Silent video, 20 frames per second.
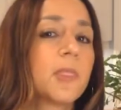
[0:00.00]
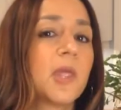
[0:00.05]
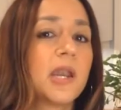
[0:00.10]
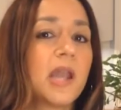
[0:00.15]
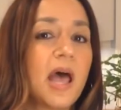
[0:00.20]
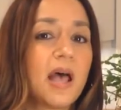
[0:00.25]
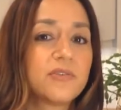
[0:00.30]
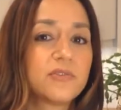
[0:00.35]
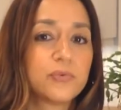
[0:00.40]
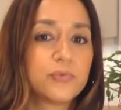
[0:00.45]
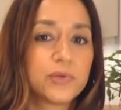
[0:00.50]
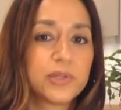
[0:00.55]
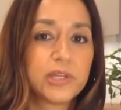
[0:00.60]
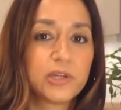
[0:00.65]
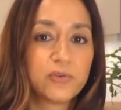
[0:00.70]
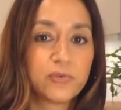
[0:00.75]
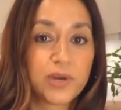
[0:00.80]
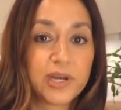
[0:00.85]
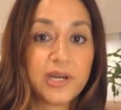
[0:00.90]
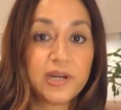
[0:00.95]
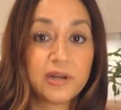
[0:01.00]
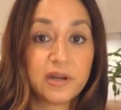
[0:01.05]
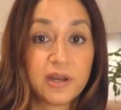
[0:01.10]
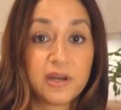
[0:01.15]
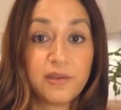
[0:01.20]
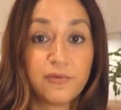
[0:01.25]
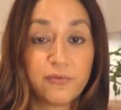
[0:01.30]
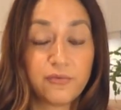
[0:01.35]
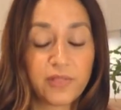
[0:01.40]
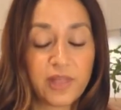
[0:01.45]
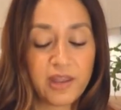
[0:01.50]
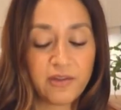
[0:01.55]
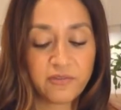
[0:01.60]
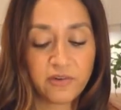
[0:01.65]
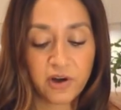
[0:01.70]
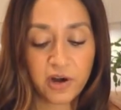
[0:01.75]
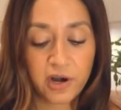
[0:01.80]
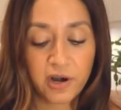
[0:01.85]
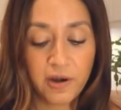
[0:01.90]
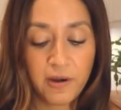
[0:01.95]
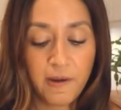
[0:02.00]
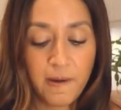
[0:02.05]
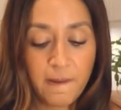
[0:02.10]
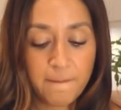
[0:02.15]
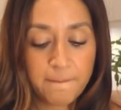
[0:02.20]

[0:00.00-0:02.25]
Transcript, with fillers: and it has a really great nutty flavor.